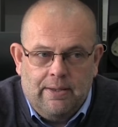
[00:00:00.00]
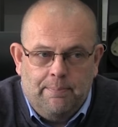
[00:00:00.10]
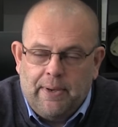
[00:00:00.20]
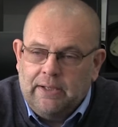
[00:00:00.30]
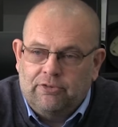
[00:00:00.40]
a
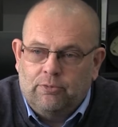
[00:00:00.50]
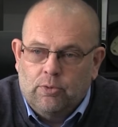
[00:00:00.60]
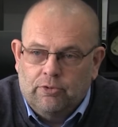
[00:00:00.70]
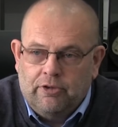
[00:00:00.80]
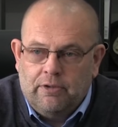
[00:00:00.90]
ballast
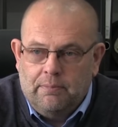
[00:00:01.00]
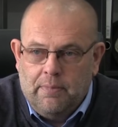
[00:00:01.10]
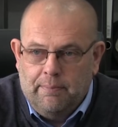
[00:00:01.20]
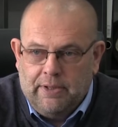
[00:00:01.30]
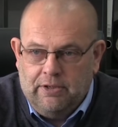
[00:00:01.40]
water
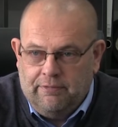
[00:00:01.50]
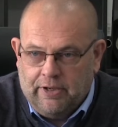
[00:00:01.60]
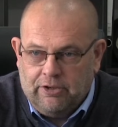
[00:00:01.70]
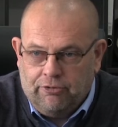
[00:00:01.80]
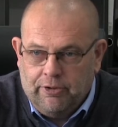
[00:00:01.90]

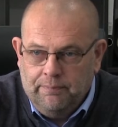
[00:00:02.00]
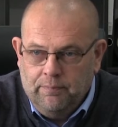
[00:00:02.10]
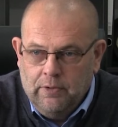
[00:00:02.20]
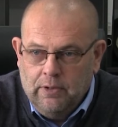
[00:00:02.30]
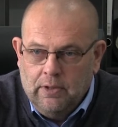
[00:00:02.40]
manufacturer.
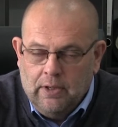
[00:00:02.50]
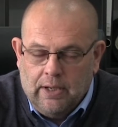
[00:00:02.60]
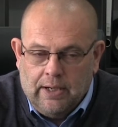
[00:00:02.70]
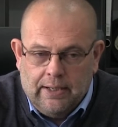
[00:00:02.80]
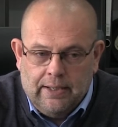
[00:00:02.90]

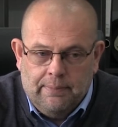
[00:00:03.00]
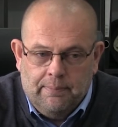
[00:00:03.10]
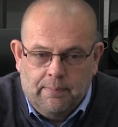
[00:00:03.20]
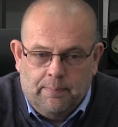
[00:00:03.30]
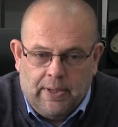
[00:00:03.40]

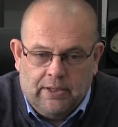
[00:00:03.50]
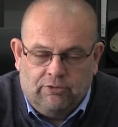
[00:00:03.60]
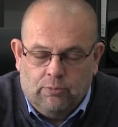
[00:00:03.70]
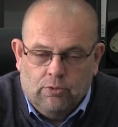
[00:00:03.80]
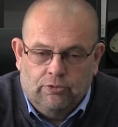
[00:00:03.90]

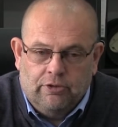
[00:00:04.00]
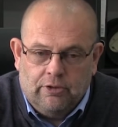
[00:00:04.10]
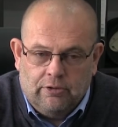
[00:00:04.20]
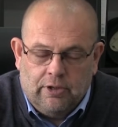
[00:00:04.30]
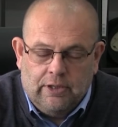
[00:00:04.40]
Ballast
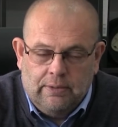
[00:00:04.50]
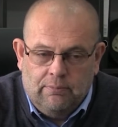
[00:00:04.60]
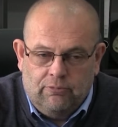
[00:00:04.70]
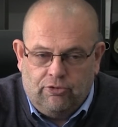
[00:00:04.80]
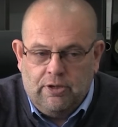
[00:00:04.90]
water
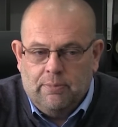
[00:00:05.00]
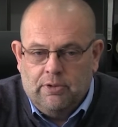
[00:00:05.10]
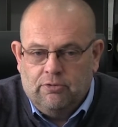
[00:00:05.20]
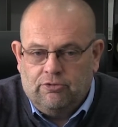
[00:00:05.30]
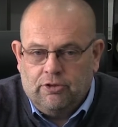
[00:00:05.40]
treatment